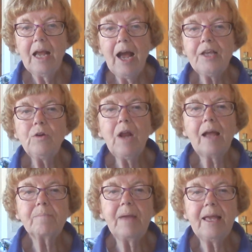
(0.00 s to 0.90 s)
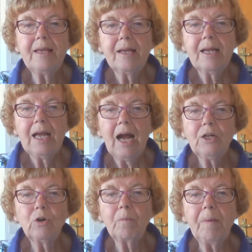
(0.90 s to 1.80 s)
Are you like me
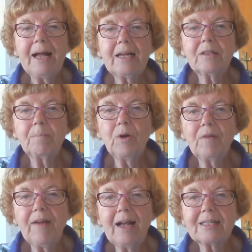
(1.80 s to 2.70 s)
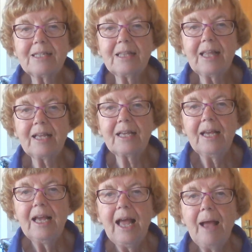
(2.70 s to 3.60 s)
and look back at the Book of Acts and think
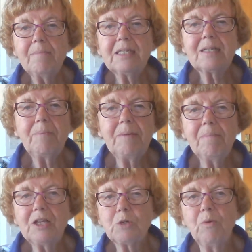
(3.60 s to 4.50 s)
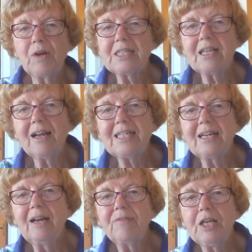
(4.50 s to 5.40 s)
it must have been much more
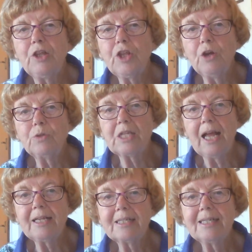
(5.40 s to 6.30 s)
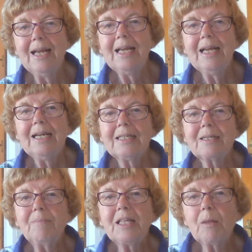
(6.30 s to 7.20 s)
exciting living in those days
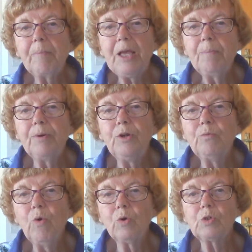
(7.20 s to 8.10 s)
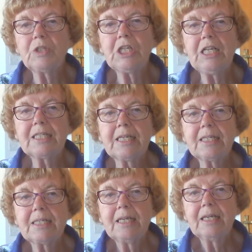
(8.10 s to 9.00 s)
to meet the people who walked with
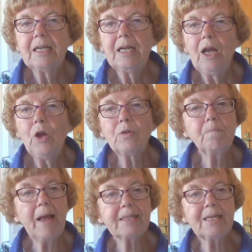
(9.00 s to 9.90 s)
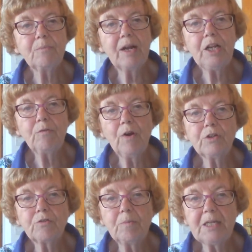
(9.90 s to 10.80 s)
Jesus, who'd met him when he
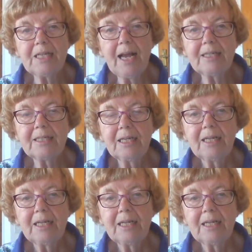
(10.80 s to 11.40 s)
rose from the dead,